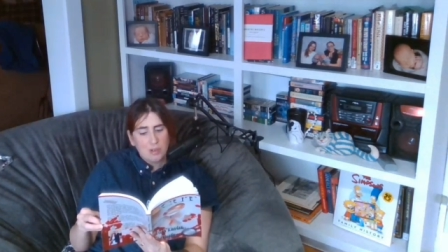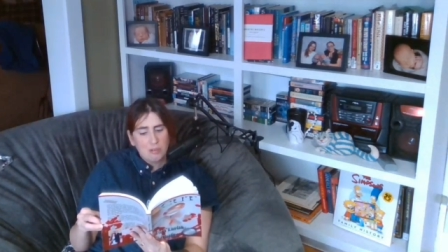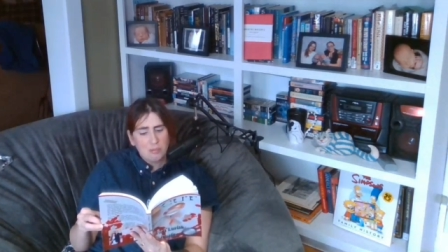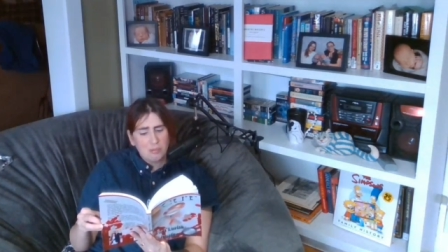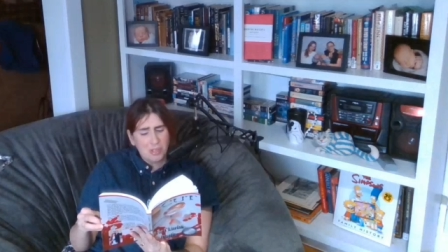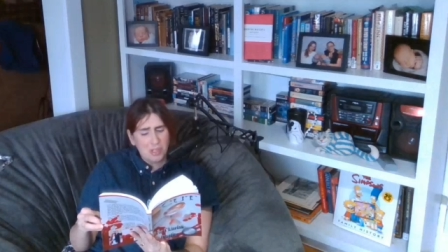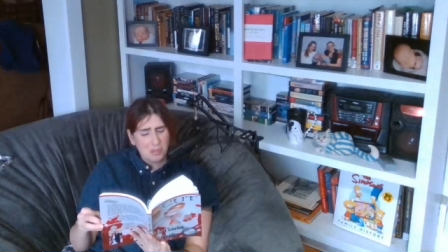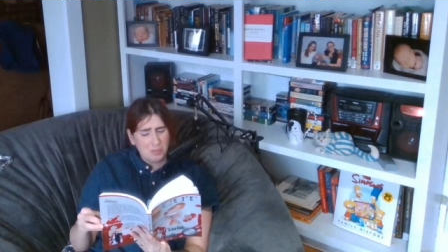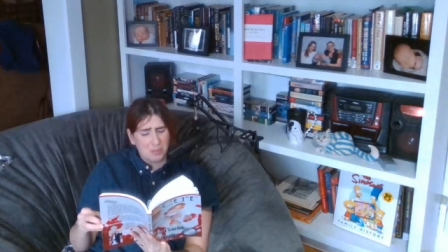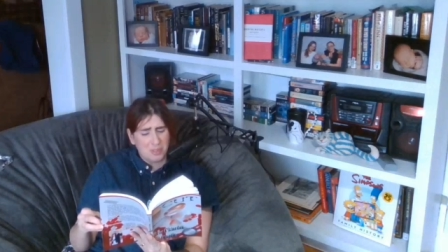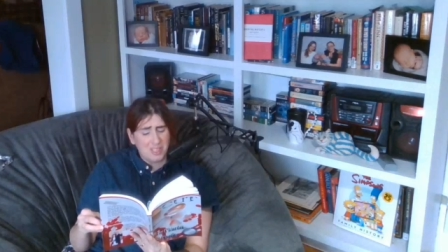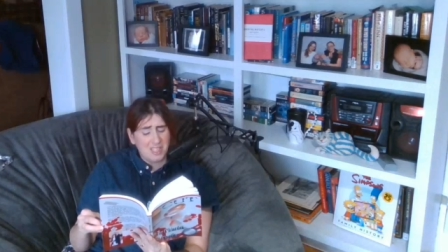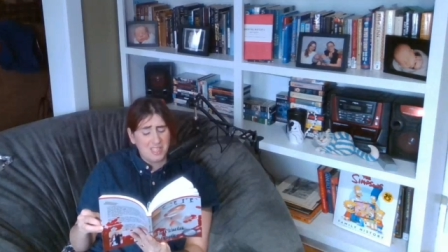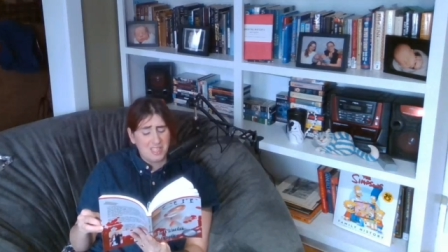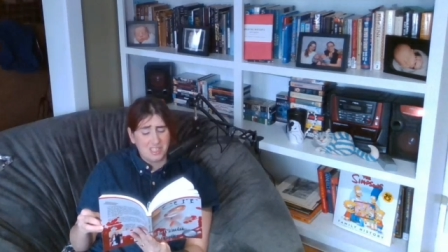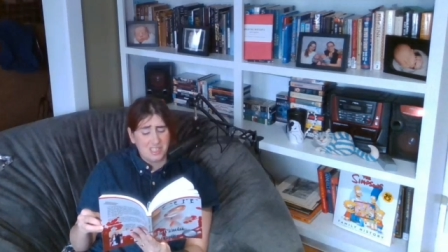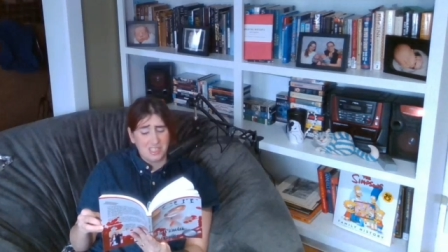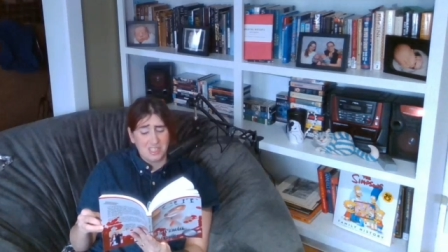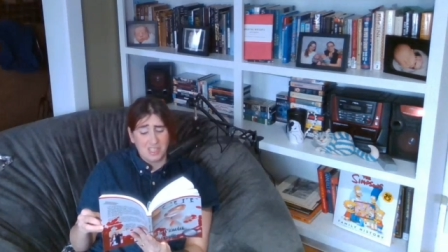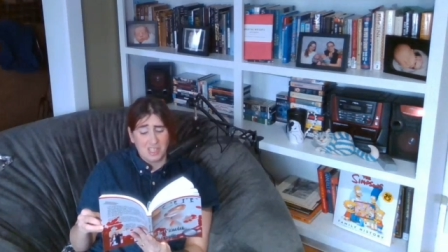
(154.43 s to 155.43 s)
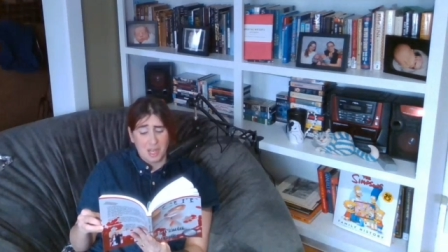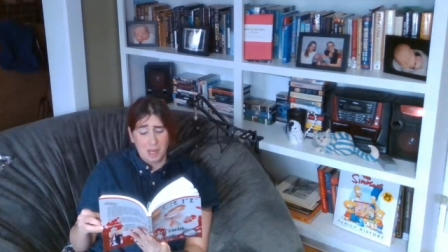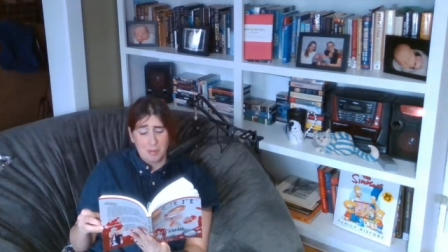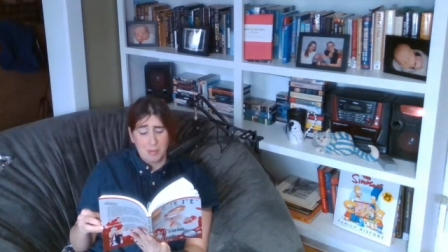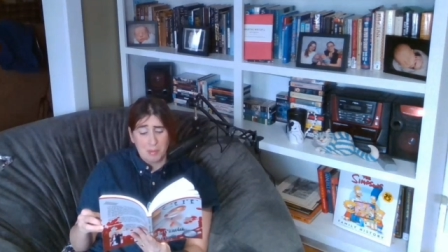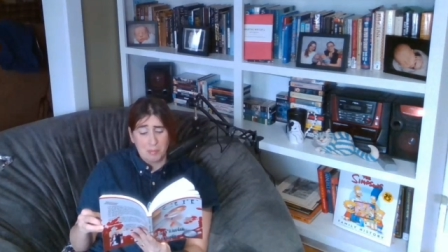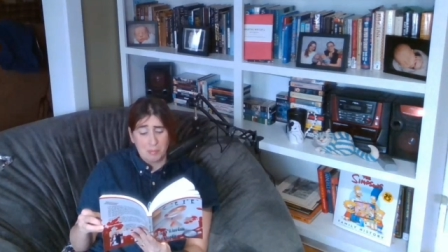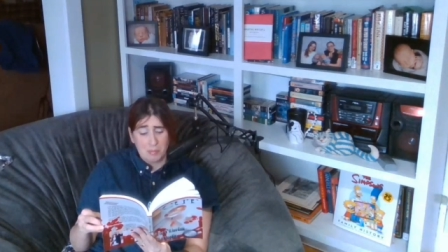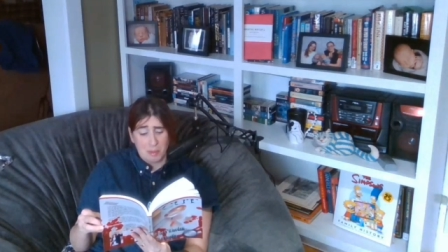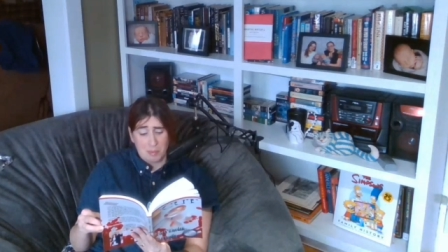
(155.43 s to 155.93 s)
Were you really going to climb
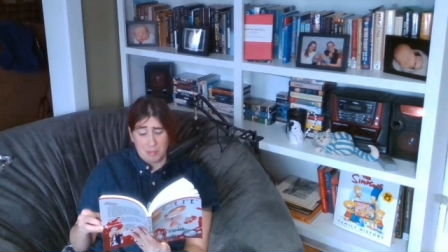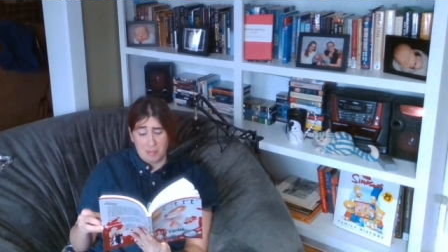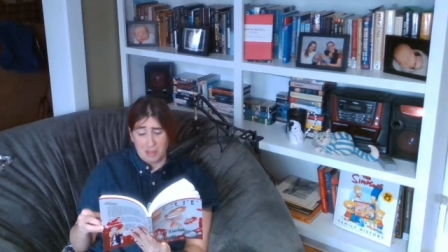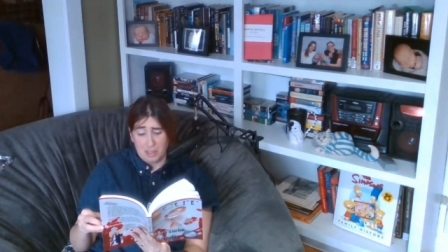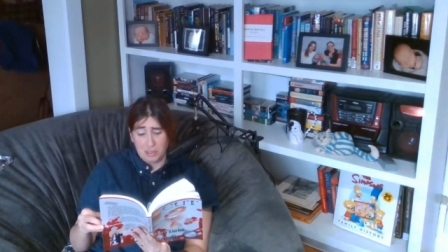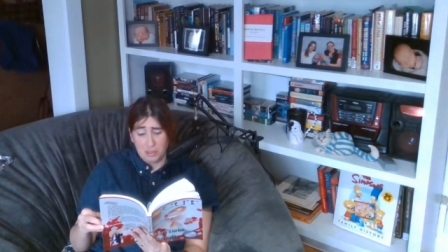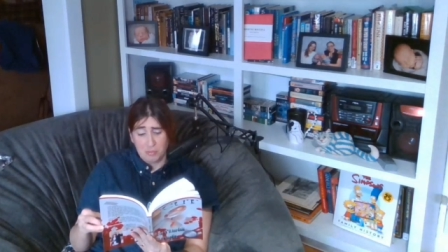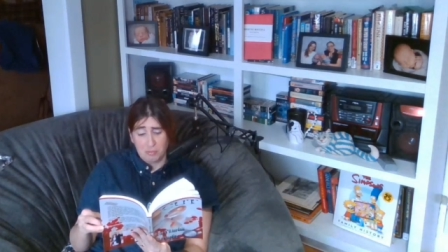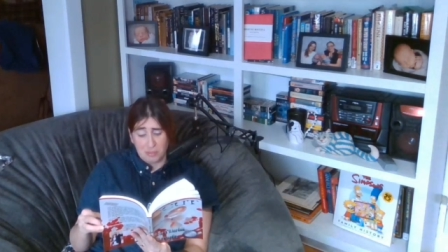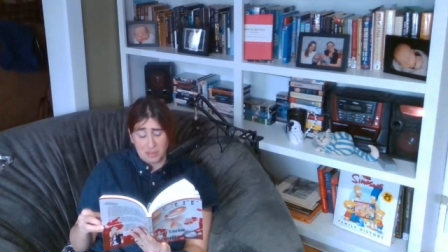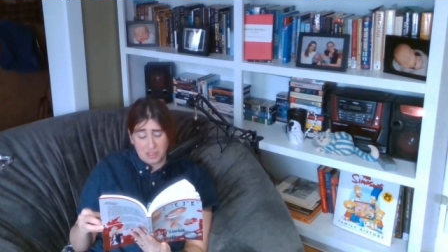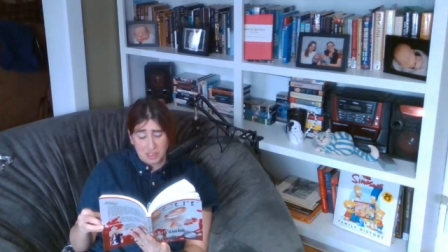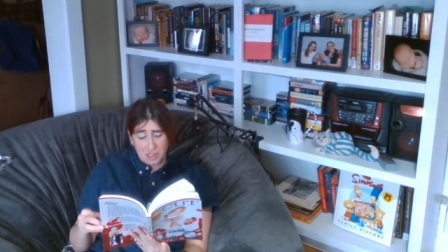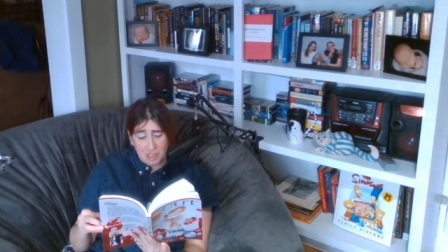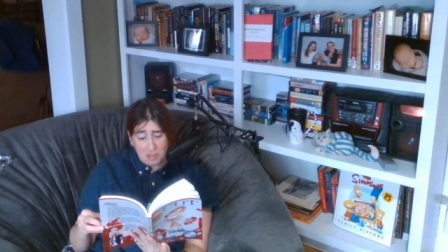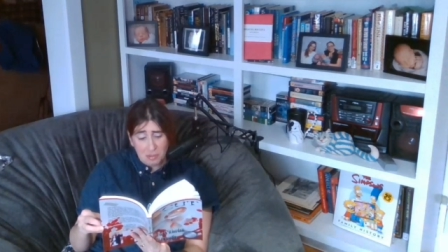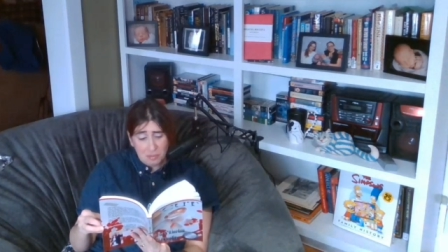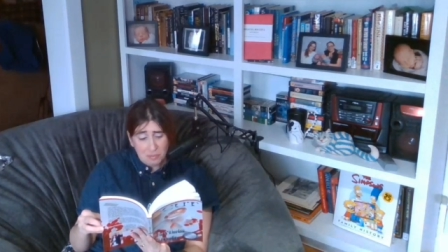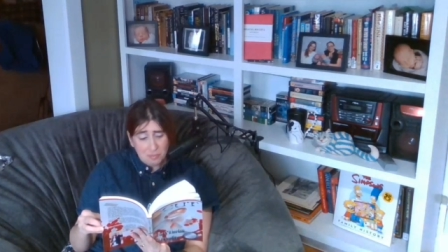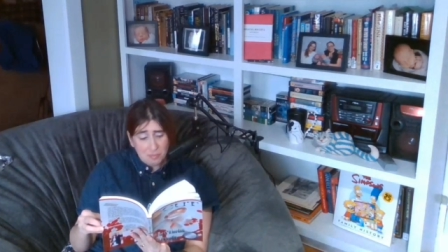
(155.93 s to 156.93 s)
up my bedroom window?